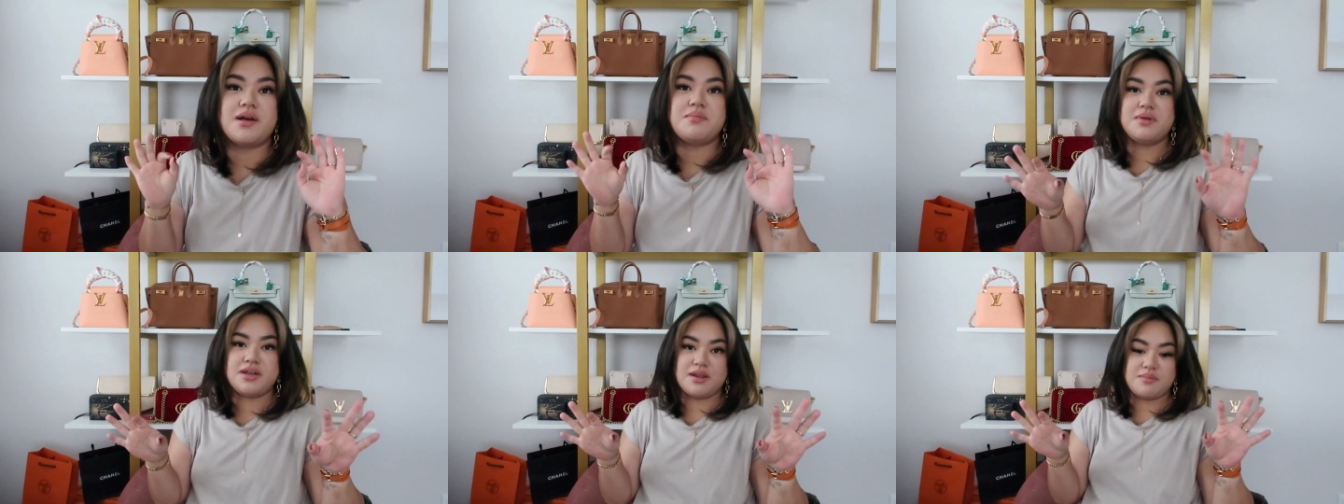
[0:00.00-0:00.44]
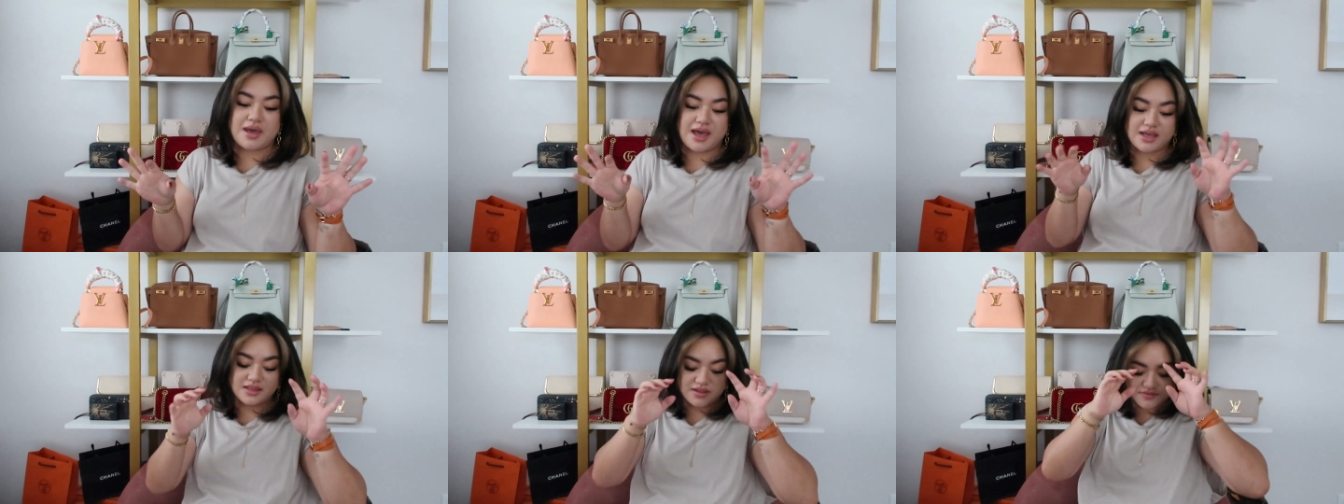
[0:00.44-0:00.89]
a mini
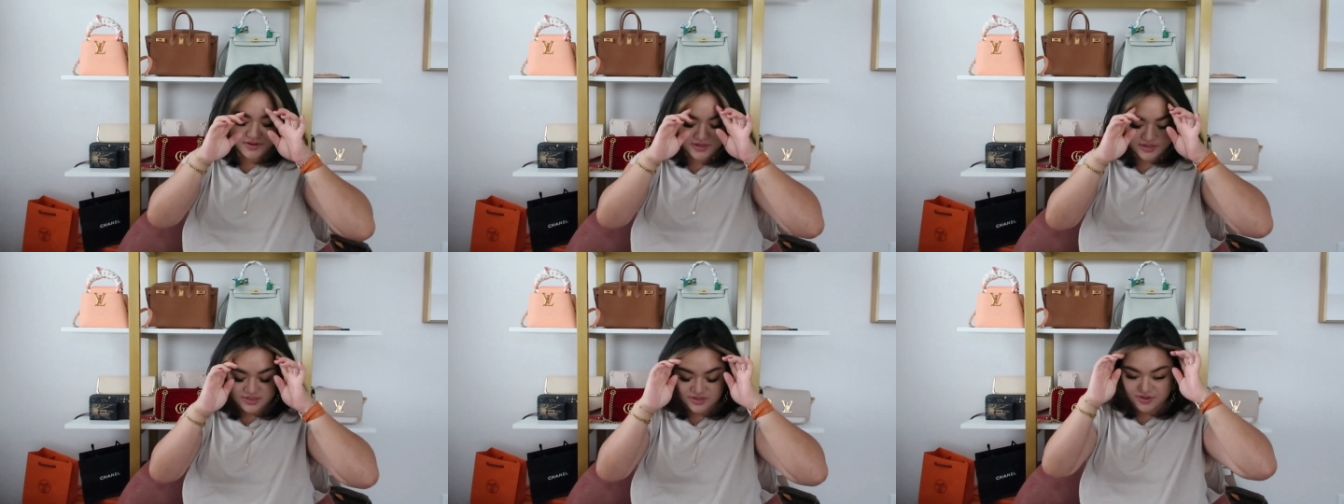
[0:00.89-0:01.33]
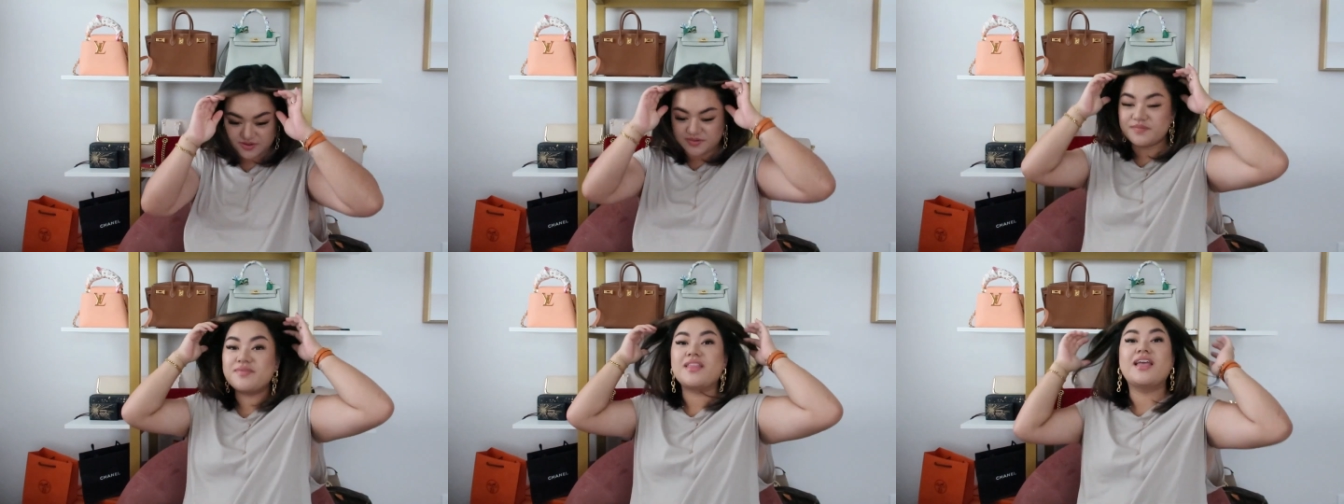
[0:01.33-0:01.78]
bag lover,
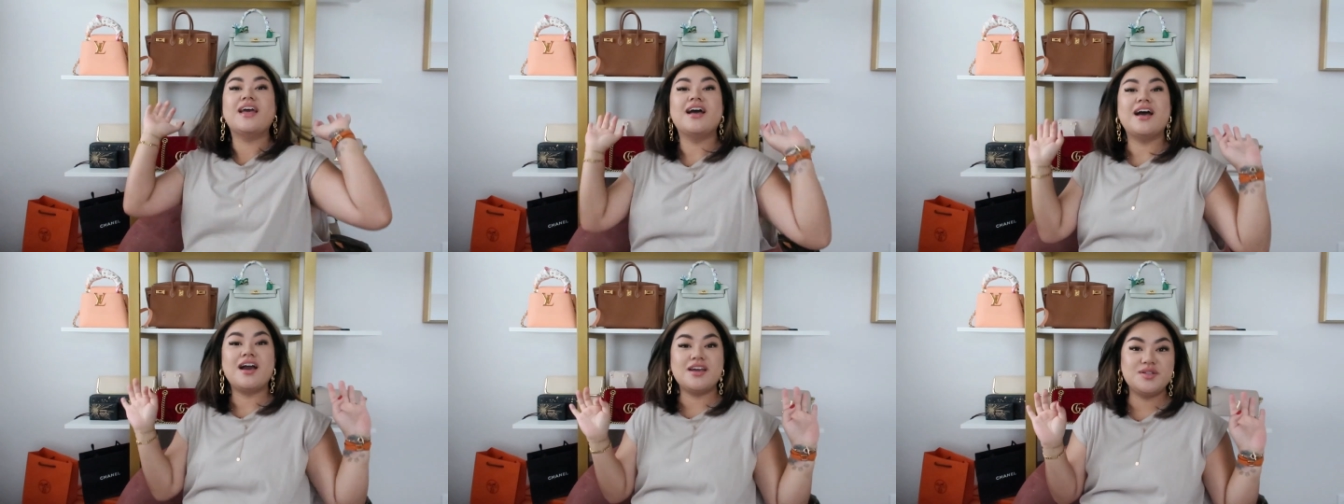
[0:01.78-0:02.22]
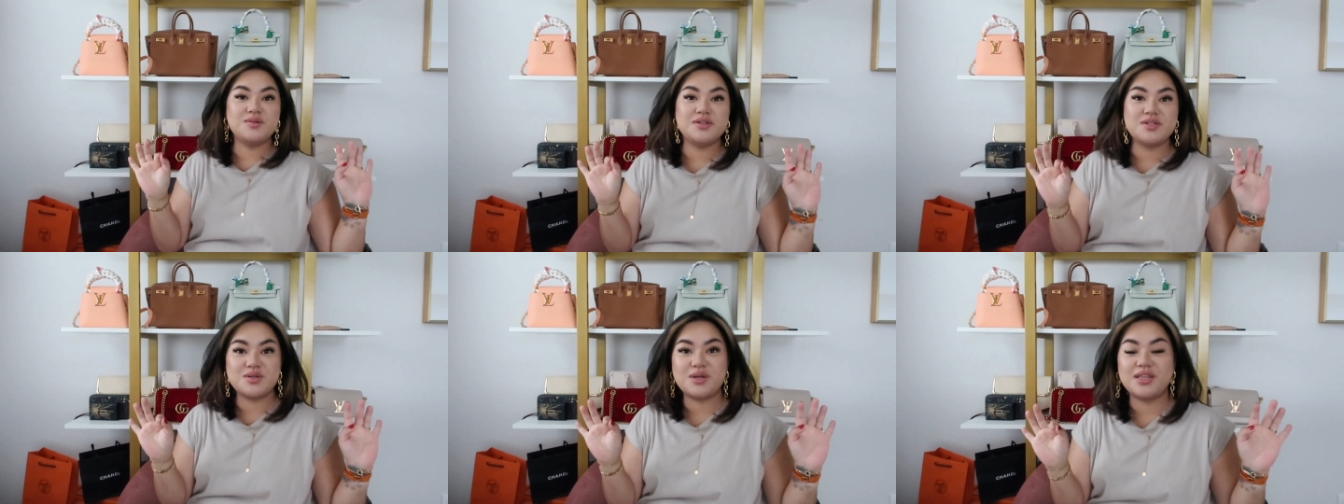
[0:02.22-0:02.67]
so I do
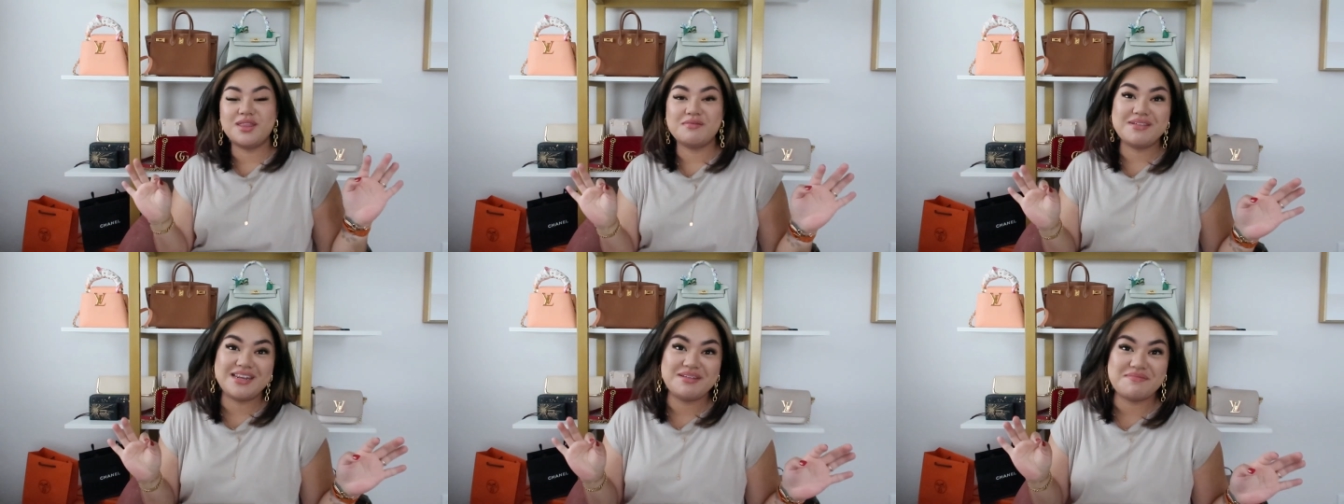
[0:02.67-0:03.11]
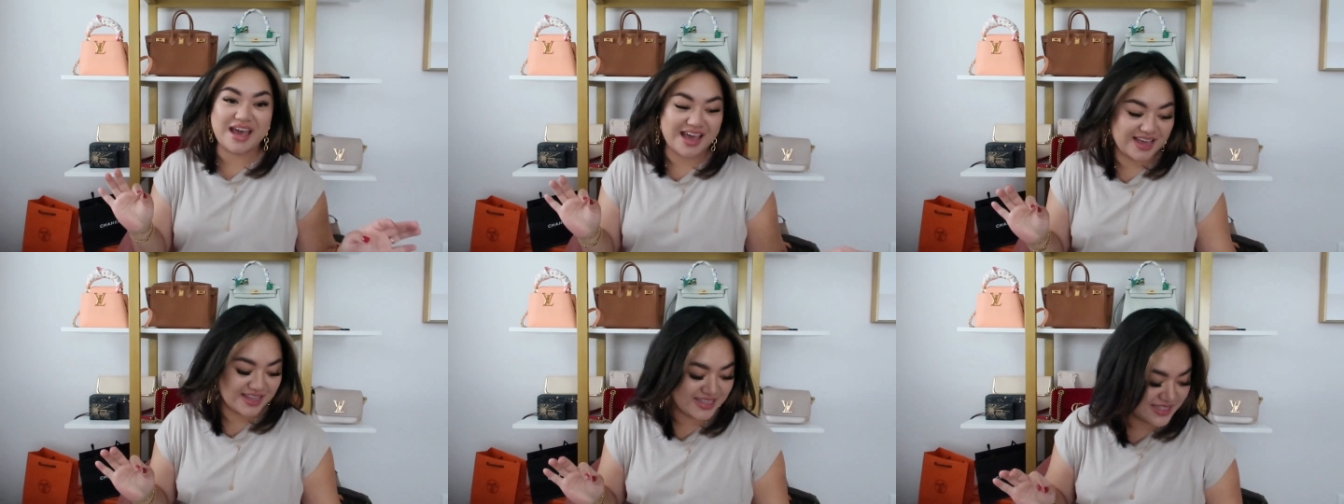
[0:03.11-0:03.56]
enjoy the mini
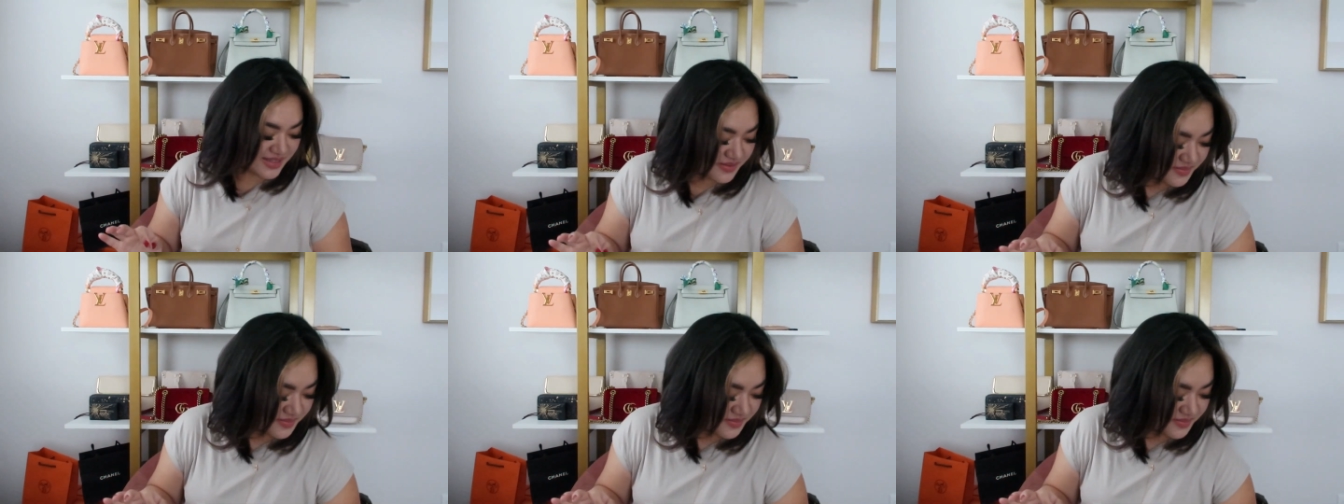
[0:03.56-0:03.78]
bags.